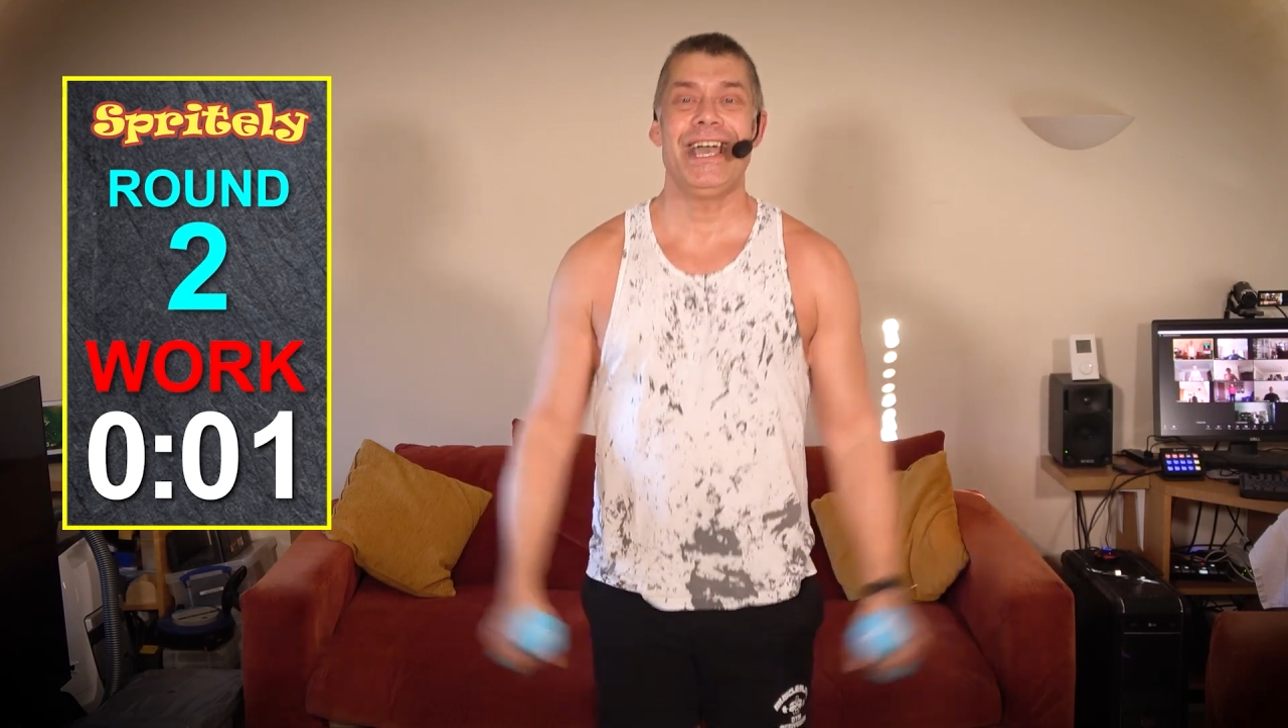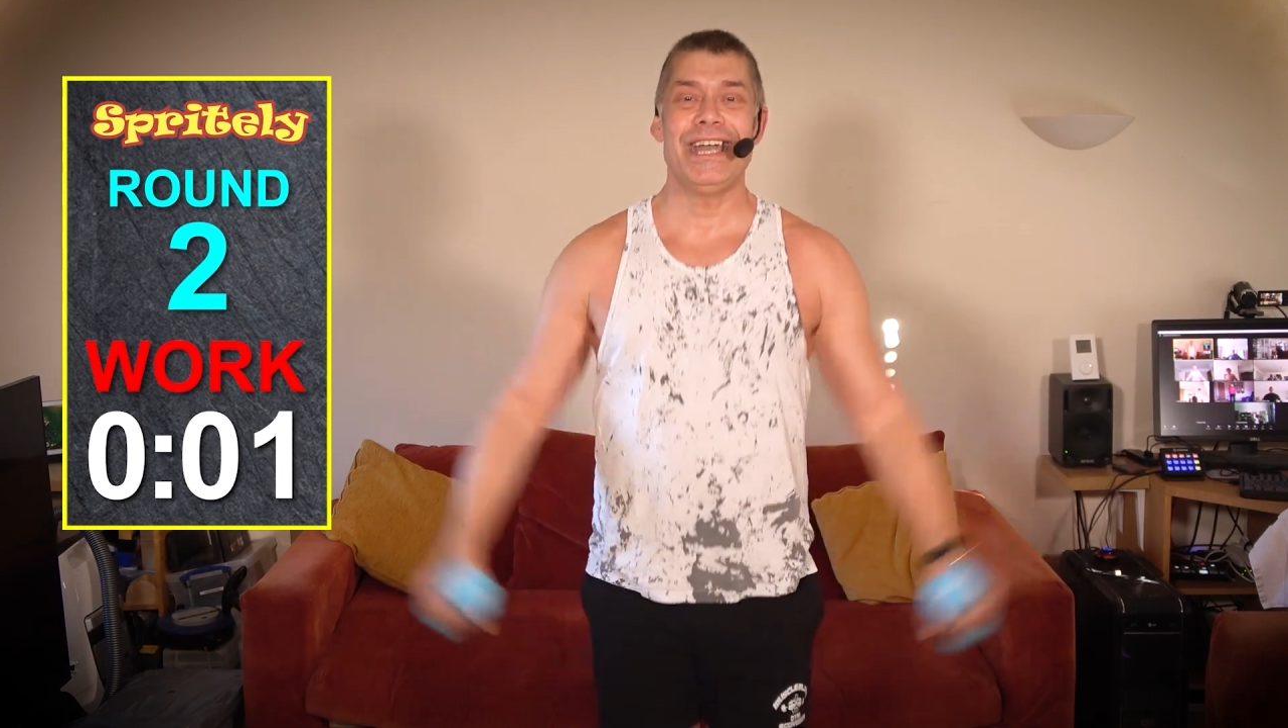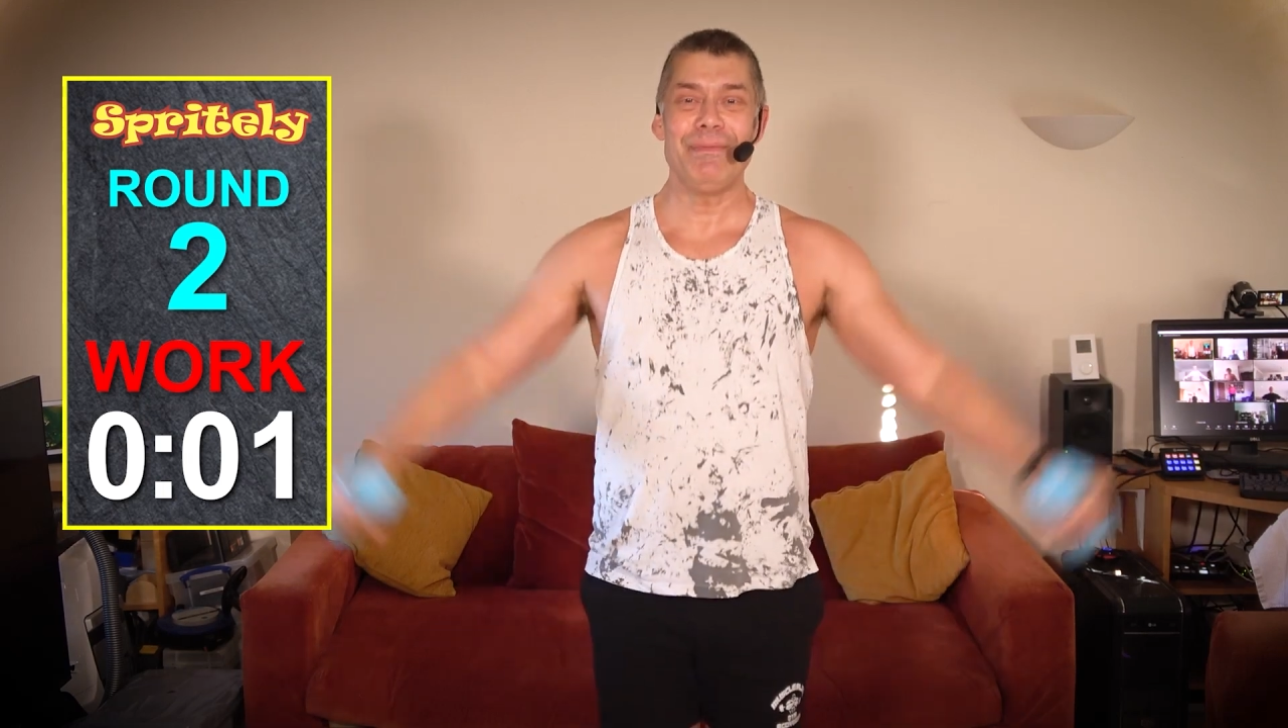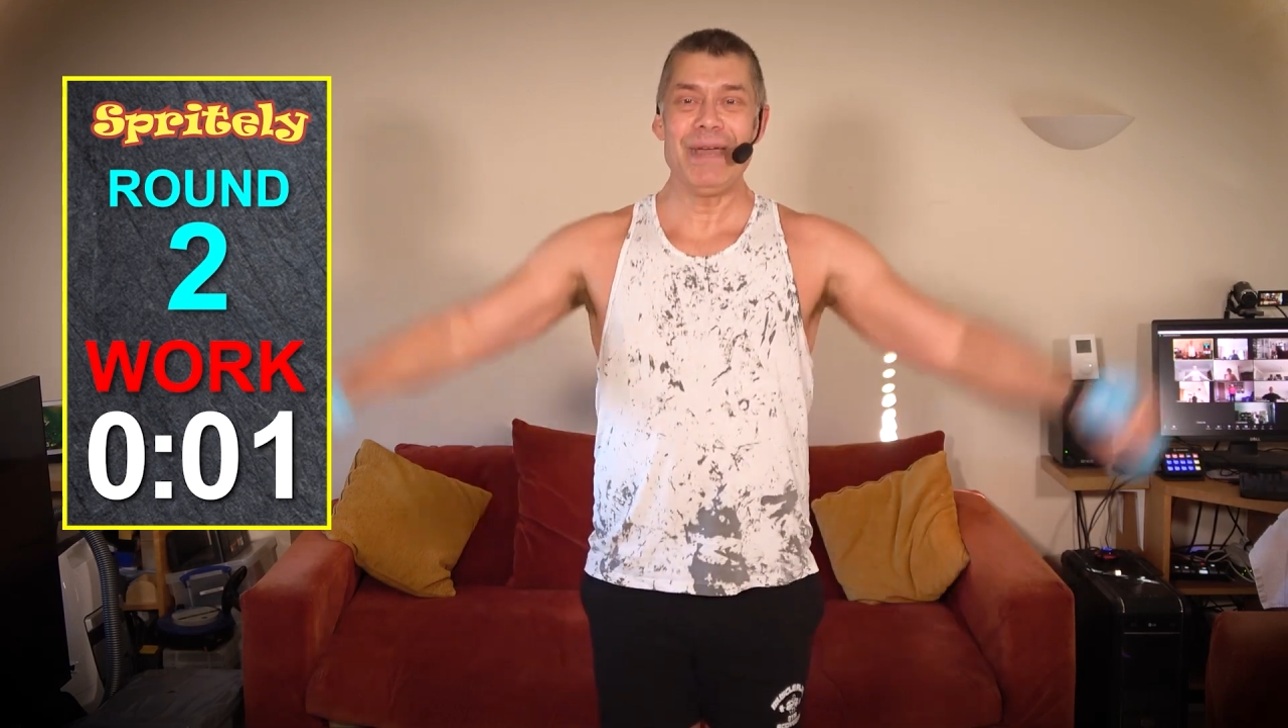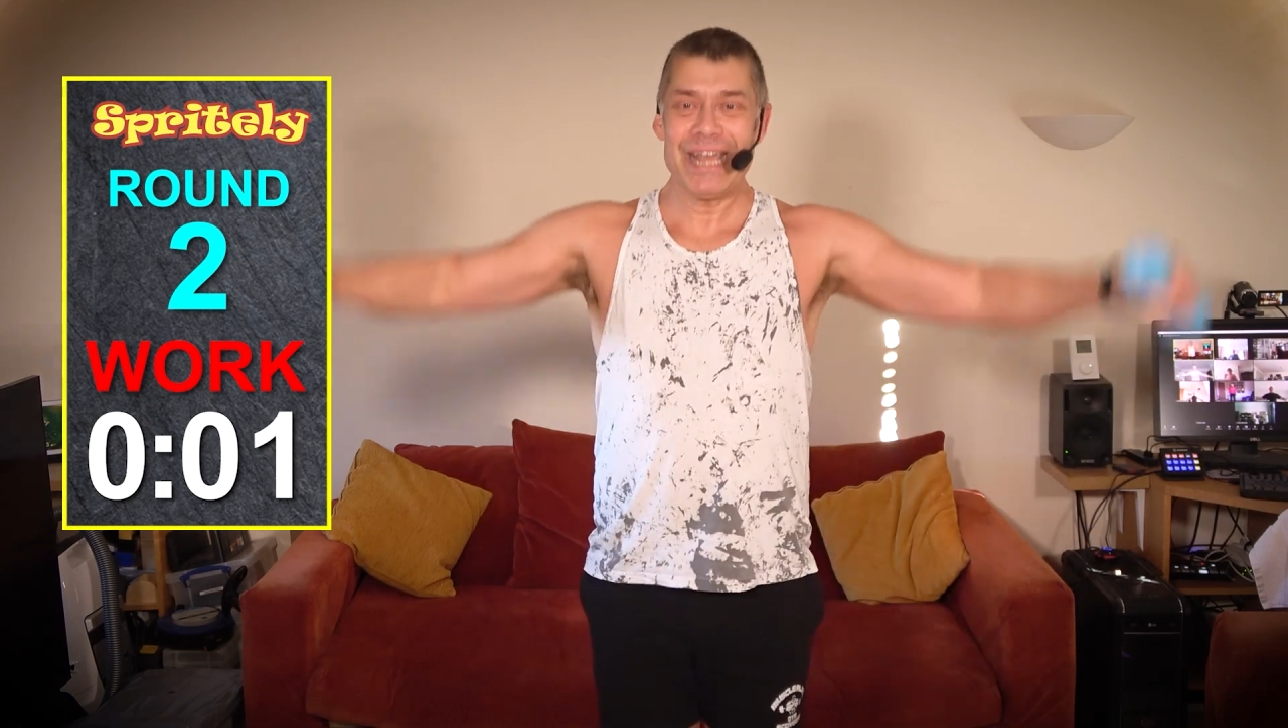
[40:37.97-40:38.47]

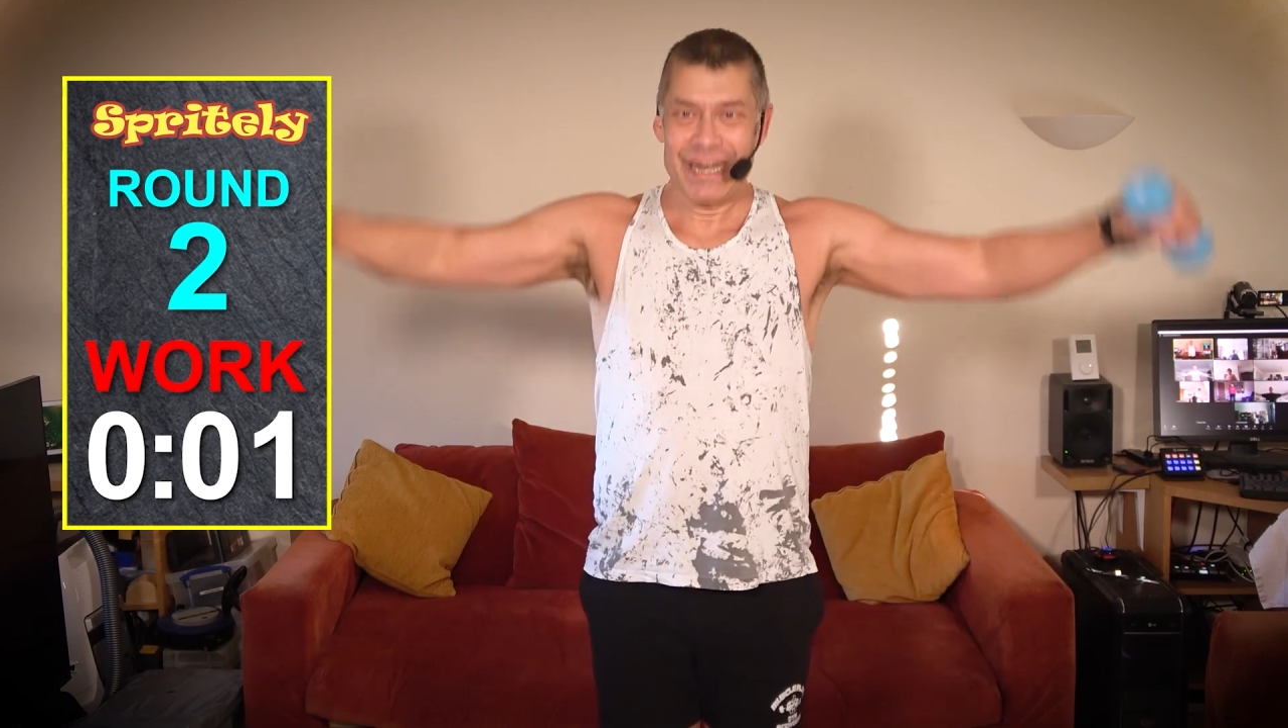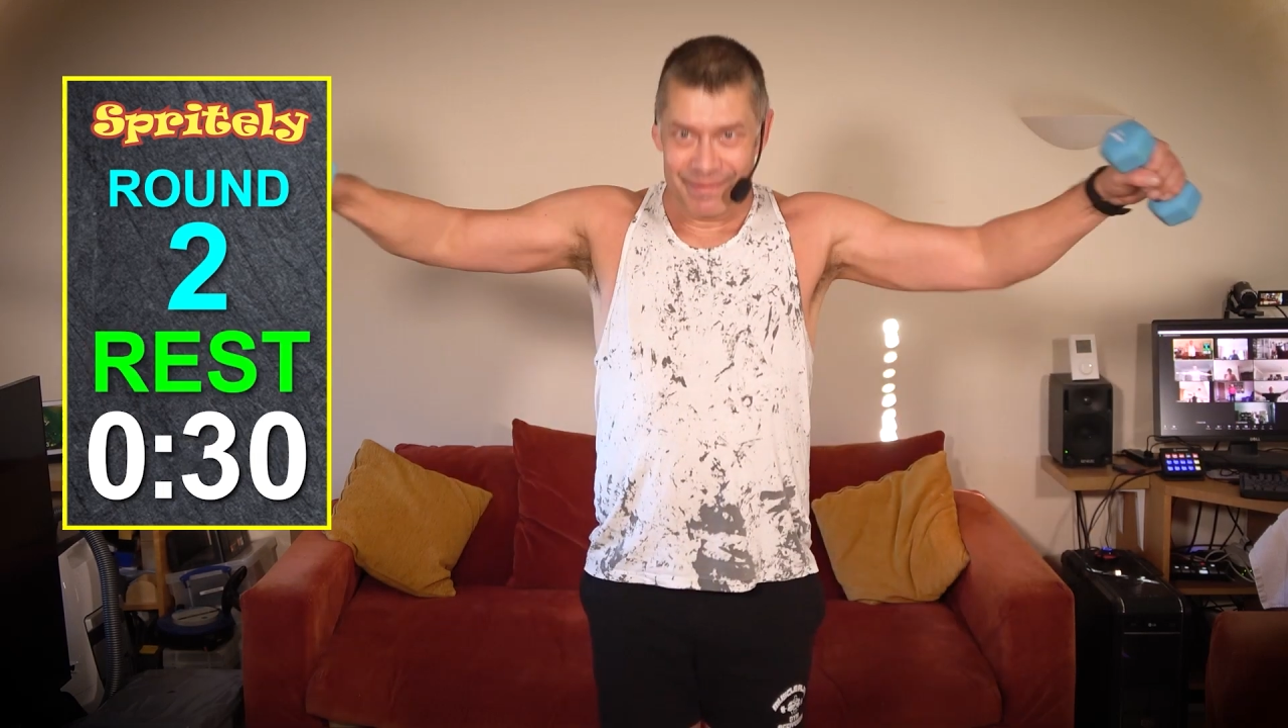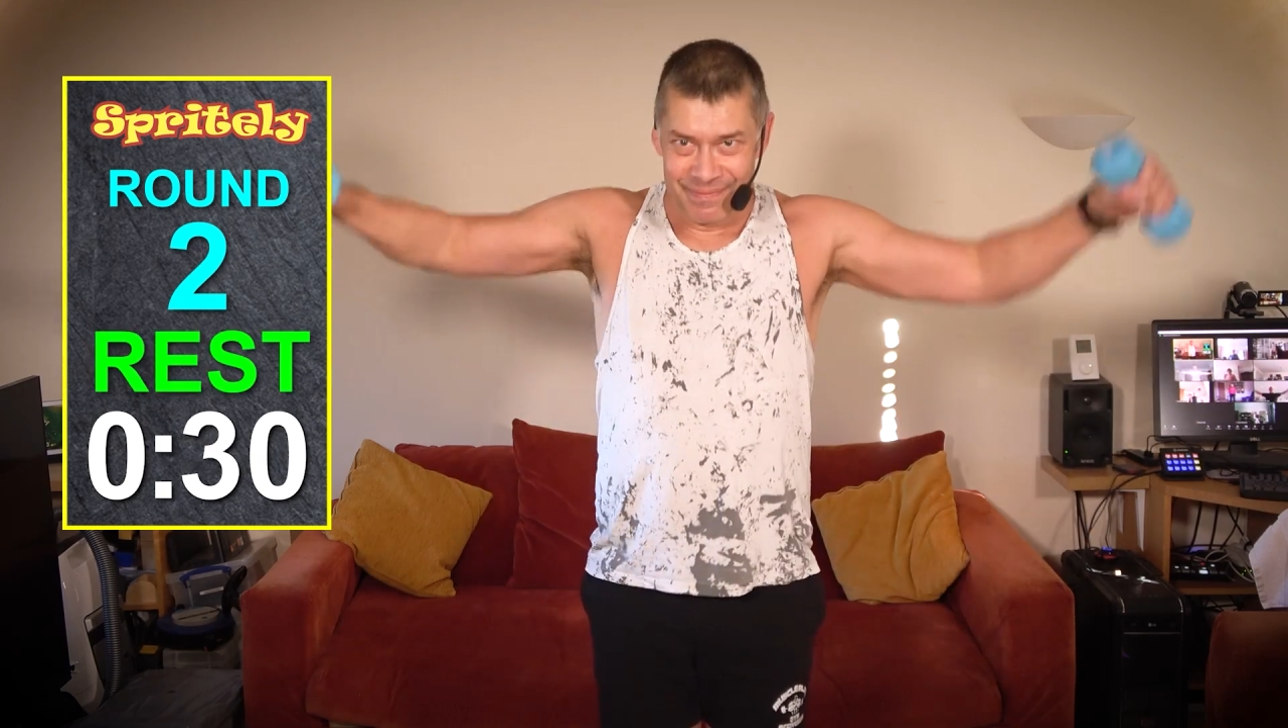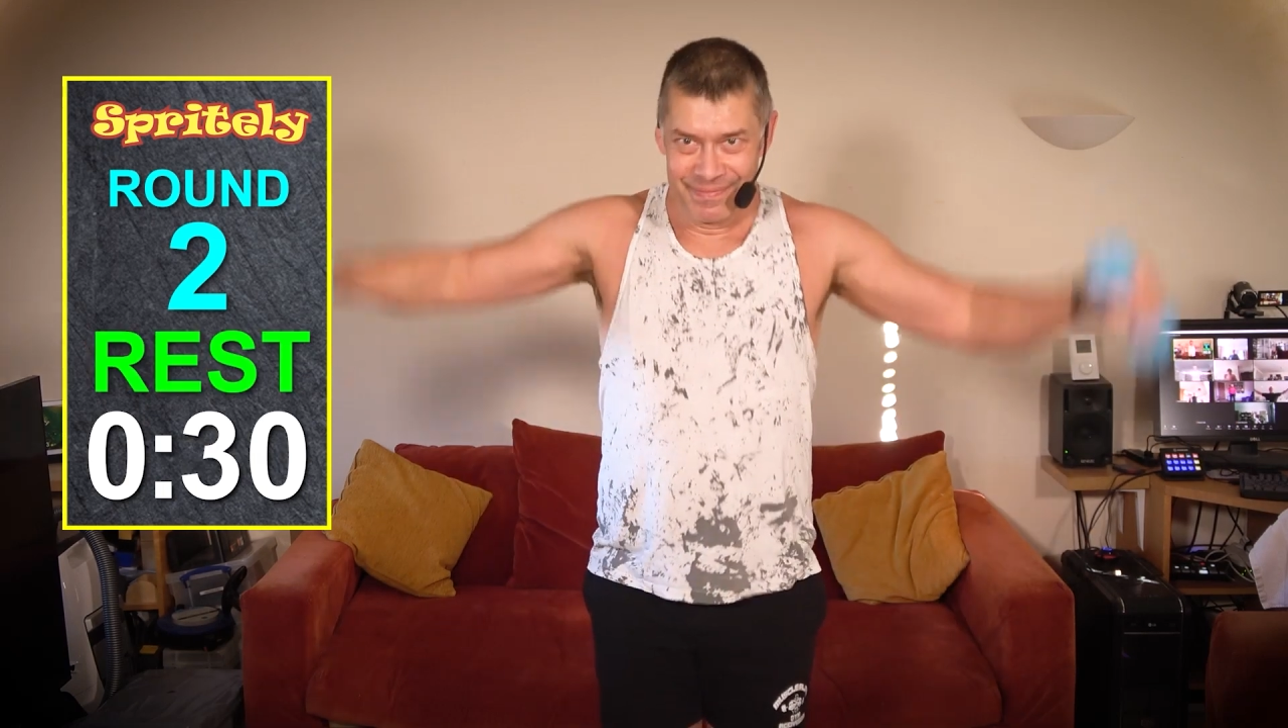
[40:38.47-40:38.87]
in a minute.